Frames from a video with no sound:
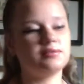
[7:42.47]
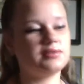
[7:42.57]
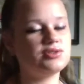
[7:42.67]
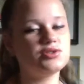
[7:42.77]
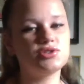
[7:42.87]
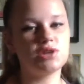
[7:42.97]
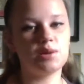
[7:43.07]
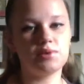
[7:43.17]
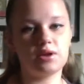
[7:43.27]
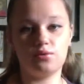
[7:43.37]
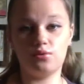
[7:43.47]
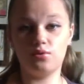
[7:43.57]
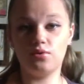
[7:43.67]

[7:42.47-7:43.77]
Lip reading: they just chipped and